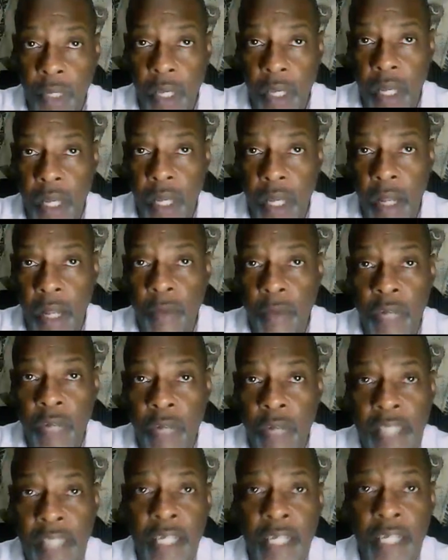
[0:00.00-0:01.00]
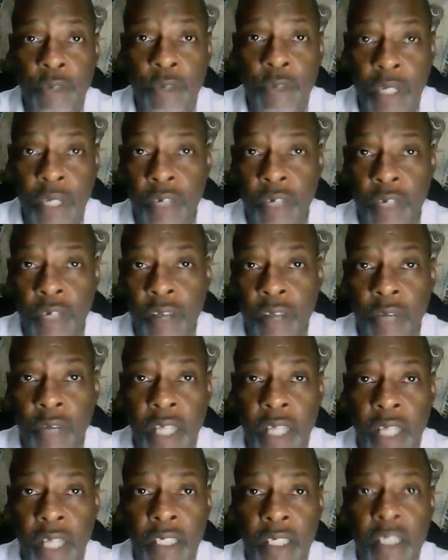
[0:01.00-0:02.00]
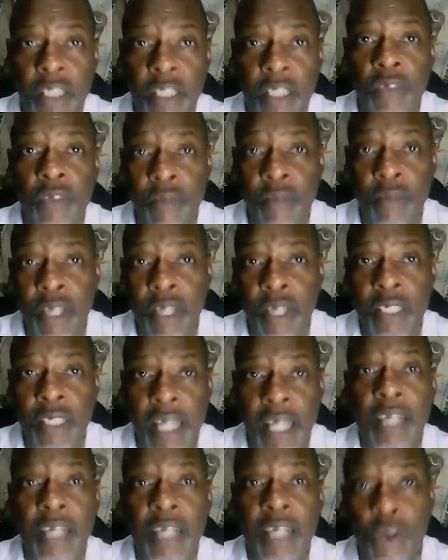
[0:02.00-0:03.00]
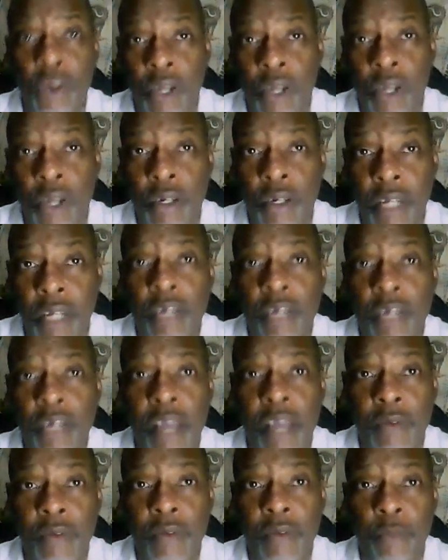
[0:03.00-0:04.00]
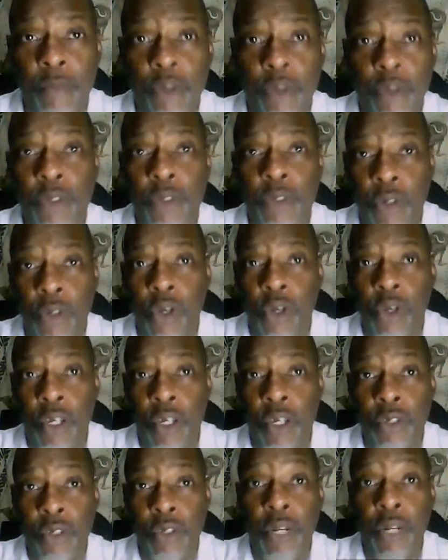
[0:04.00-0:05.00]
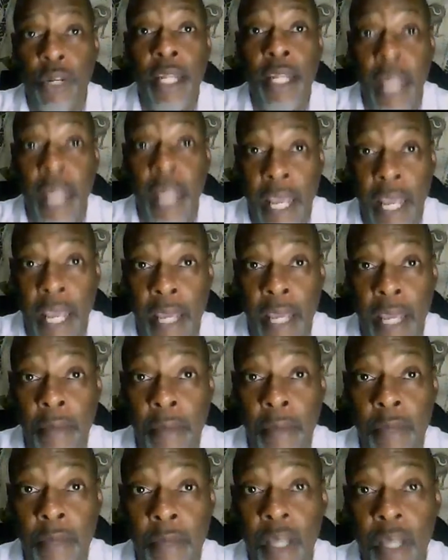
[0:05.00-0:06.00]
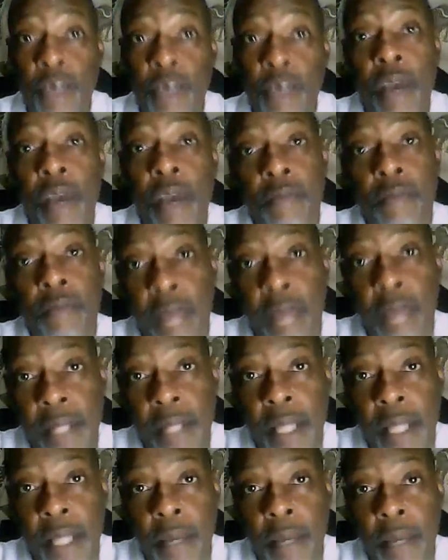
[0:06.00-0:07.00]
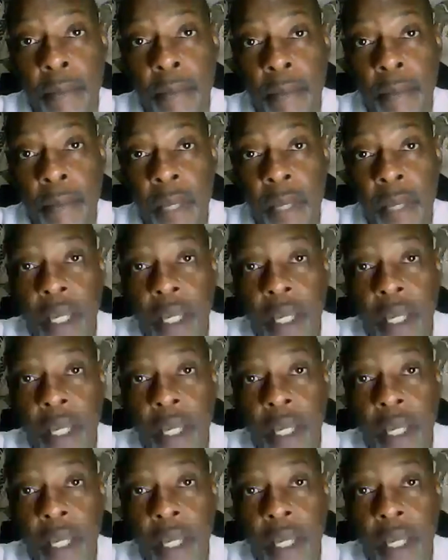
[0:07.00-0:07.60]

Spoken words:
And when I say you need a travel agent like a lawyer, like you have a personal lawyer, you know their name, you have met them,